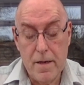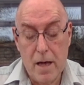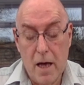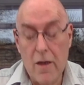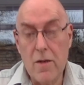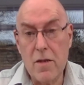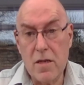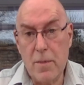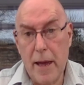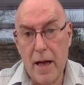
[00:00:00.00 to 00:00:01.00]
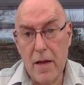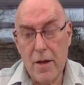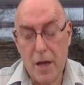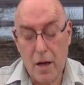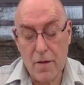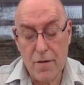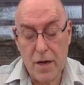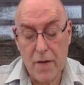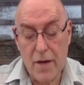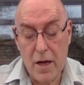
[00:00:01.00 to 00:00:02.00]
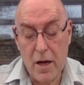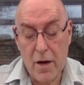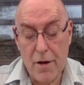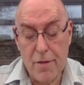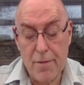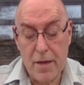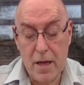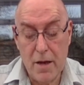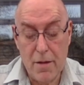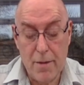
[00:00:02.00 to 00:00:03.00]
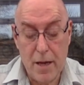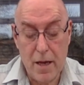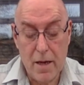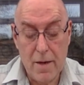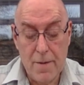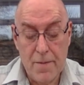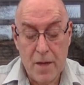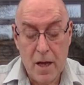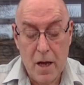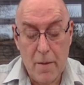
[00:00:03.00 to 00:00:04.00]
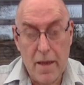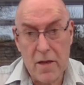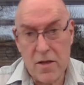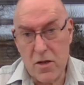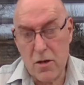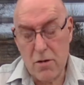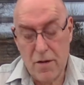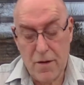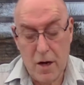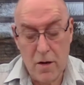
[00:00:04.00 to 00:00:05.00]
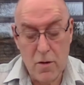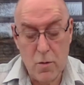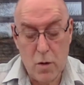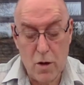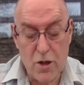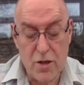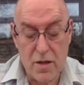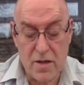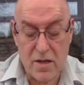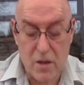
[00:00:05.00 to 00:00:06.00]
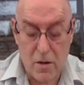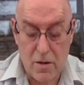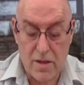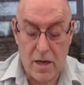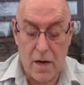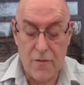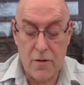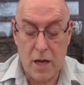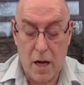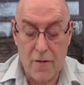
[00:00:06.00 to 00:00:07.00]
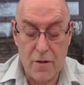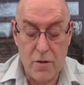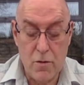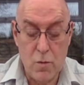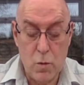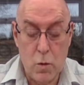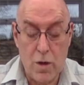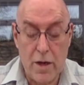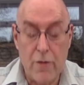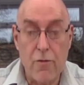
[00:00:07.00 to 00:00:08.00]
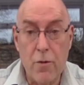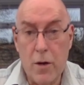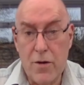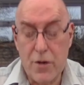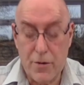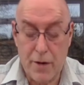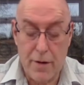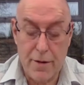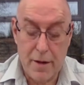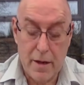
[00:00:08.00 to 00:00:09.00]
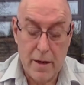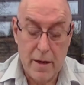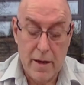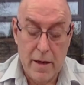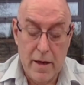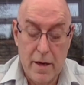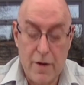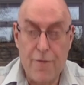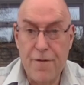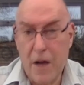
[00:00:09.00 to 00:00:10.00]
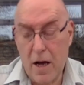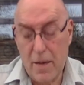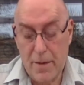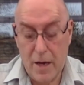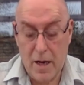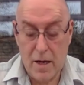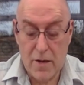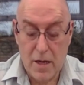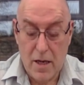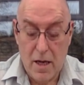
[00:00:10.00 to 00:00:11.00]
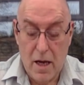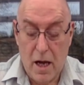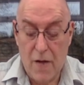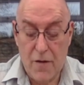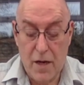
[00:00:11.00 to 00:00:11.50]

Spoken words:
I can smell the unforgiving earth beneath me, a mixture of unwashed socks after an afternoon walking through undergrowth, and a farmyard after